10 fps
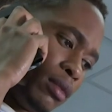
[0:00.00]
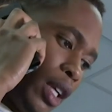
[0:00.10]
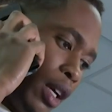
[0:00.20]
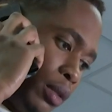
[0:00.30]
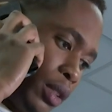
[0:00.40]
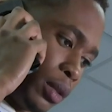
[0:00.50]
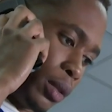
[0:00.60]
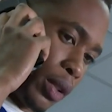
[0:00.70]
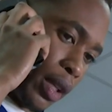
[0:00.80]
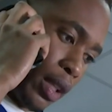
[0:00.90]
Yeah, it was
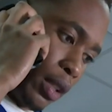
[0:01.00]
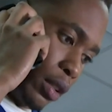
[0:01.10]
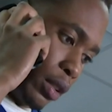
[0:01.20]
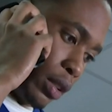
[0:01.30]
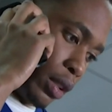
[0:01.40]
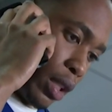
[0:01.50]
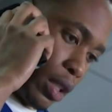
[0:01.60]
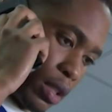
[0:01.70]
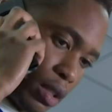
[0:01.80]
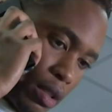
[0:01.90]
okay.
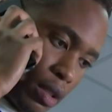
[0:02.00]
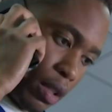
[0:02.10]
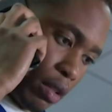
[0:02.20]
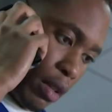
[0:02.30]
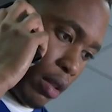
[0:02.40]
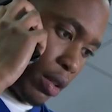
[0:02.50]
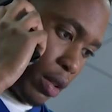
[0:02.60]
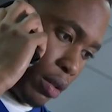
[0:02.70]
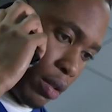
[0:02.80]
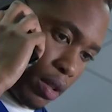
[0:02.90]
Didn't stick around
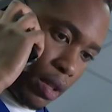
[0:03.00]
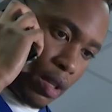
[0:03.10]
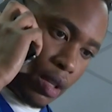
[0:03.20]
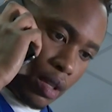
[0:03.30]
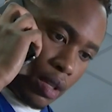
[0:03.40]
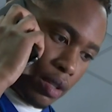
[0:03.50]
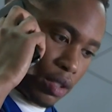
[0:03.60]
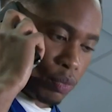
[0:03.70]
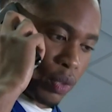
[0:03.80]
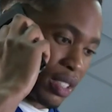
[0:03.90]
though.
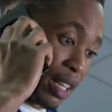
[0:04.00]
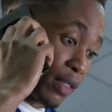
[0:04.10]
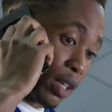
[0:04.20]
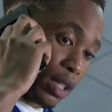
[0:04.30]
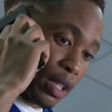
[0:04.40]
Just wanted to have an early